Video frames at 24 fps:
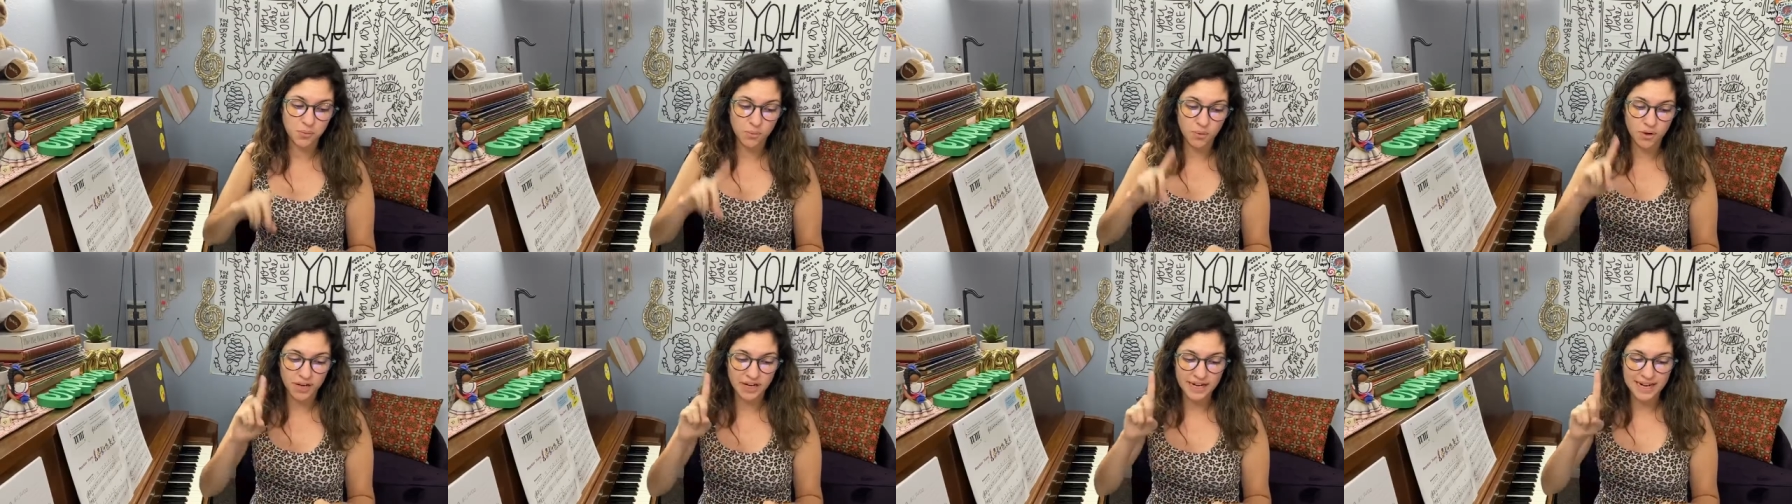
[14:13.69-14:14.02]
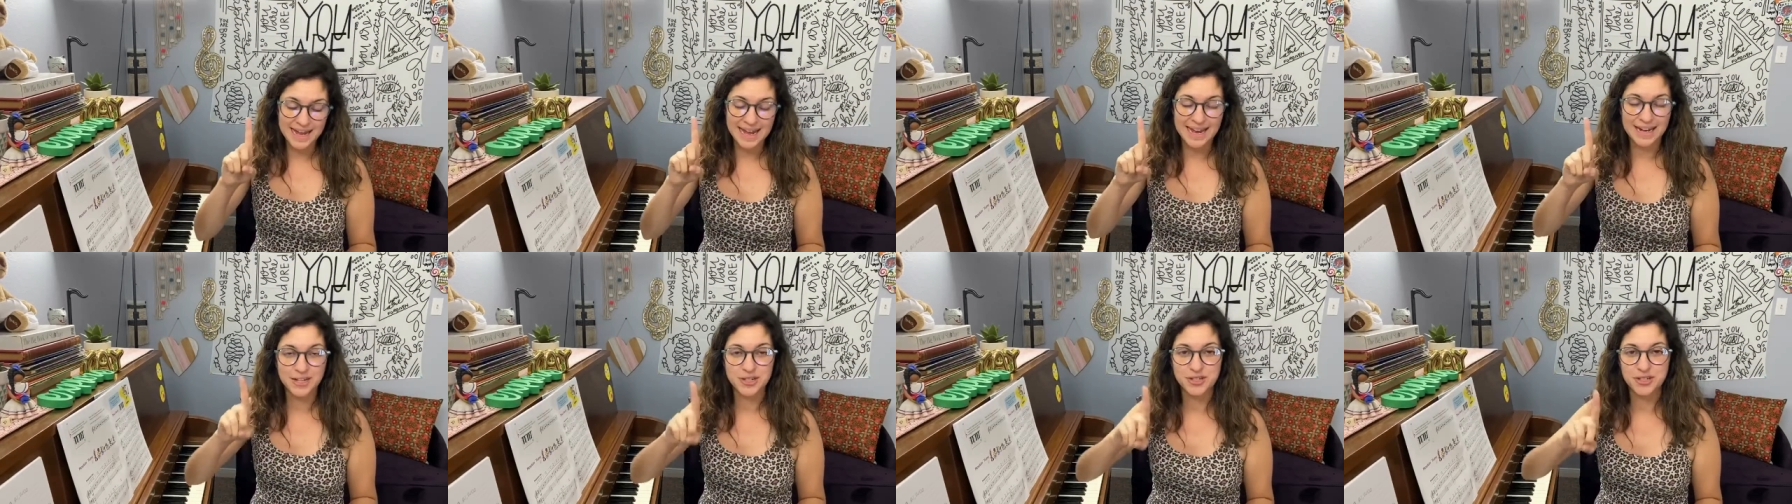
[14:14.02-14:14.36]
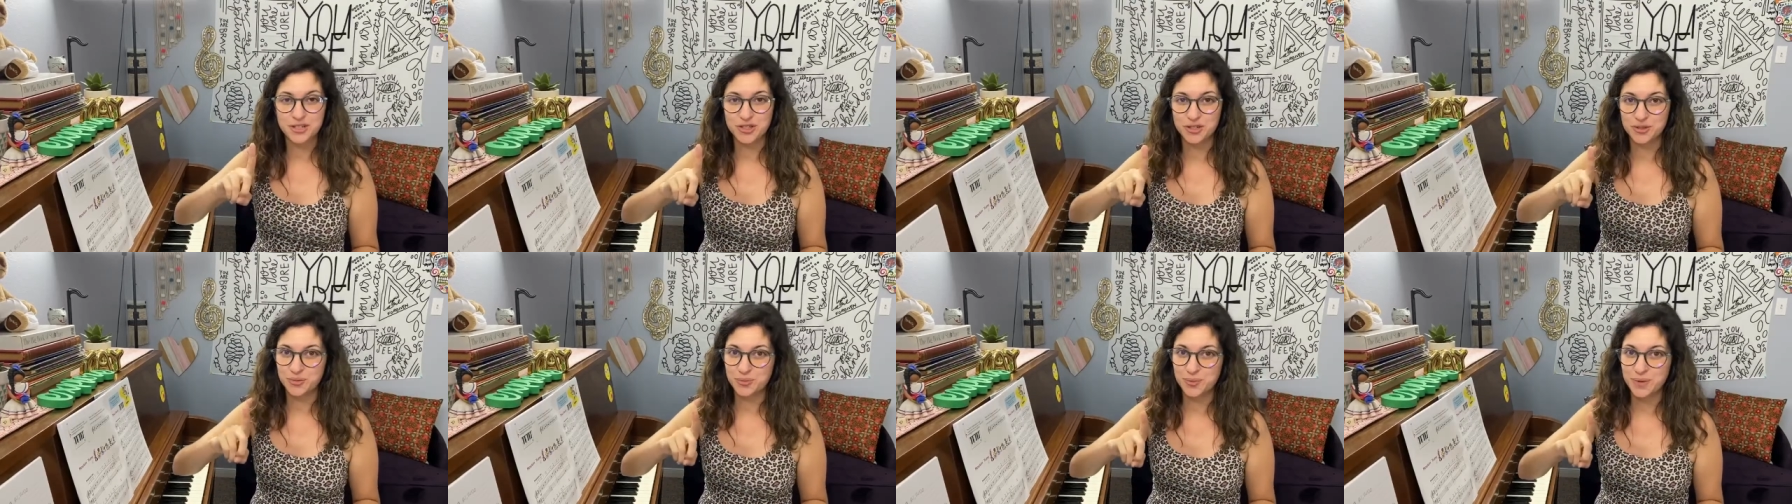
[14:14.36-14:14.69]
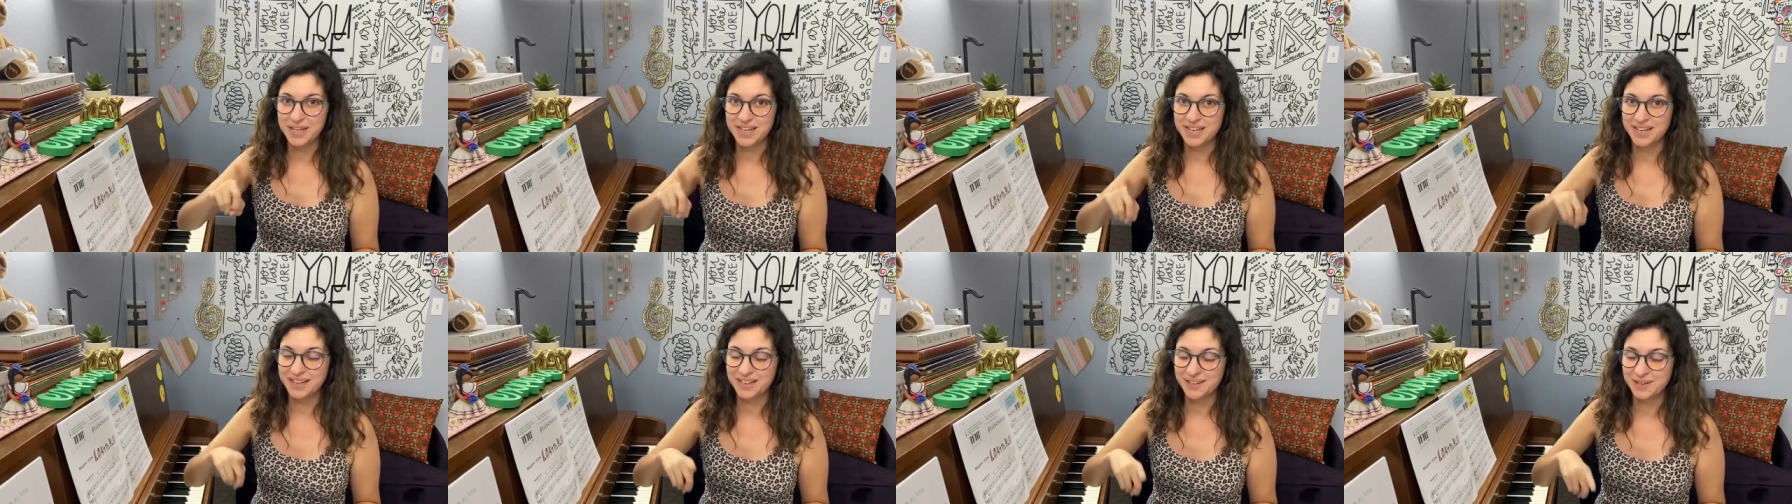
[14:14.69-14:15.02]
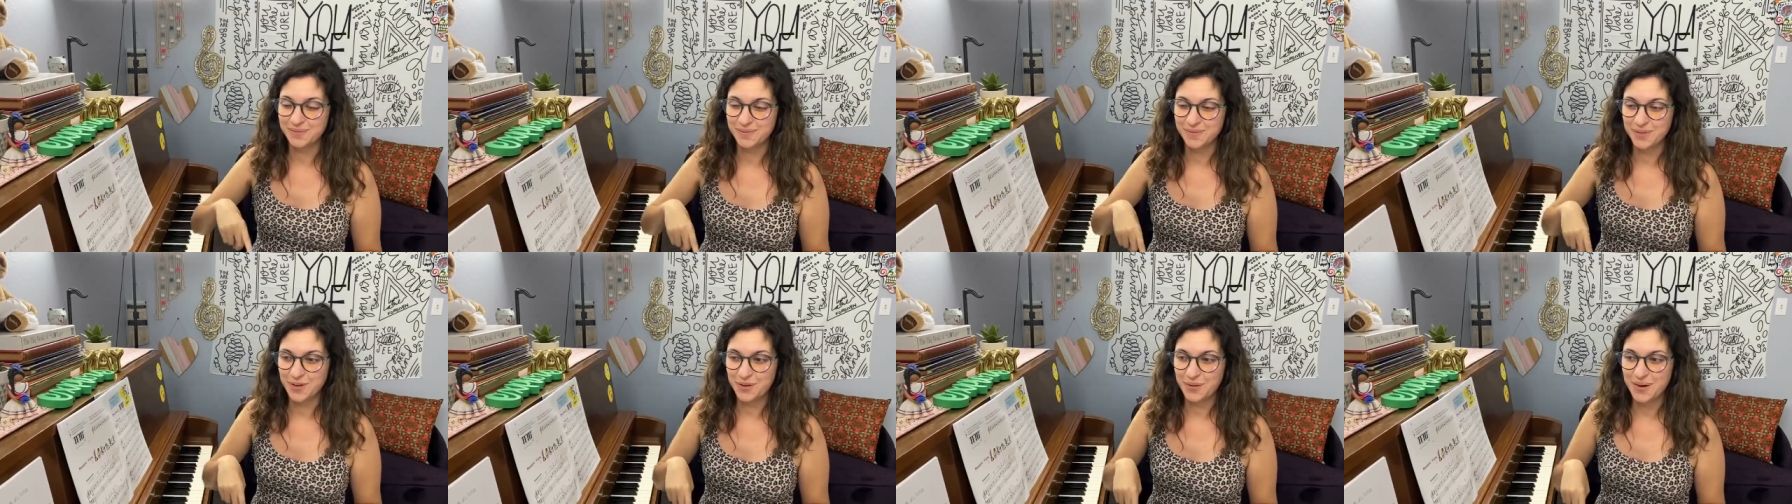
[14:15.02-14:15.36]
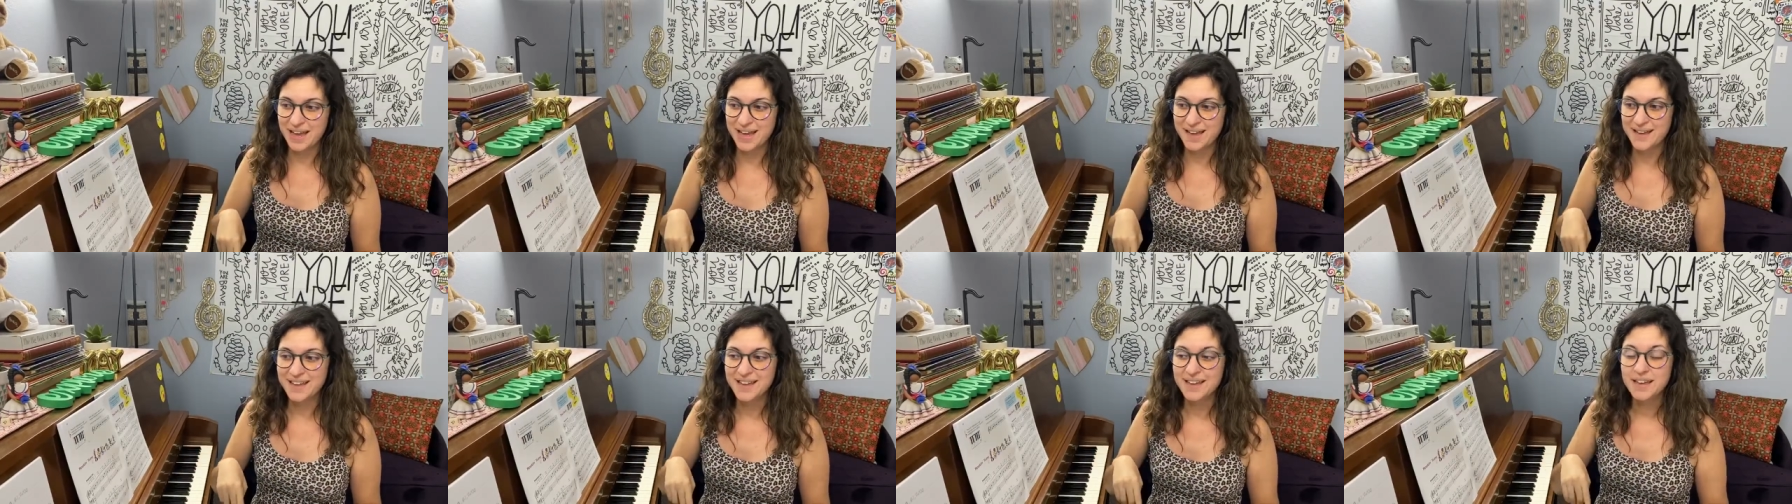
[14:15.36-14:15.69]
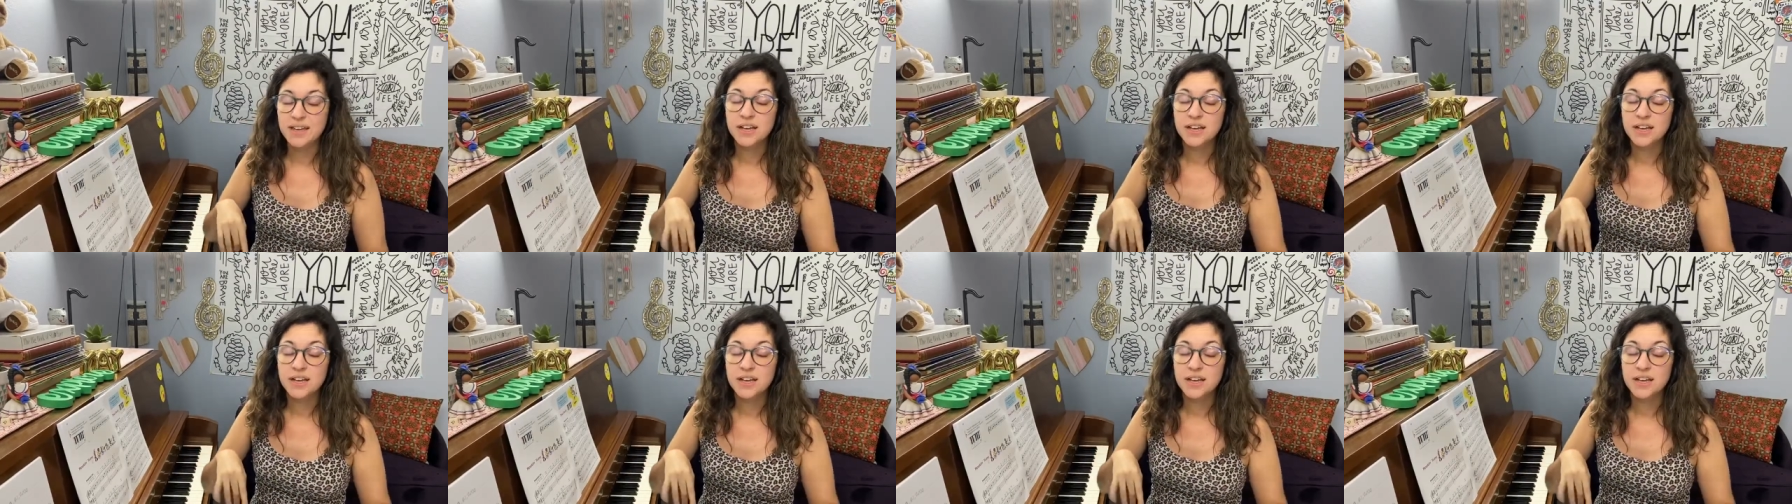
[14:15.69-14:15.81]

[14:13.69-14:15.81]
one extra week, okay?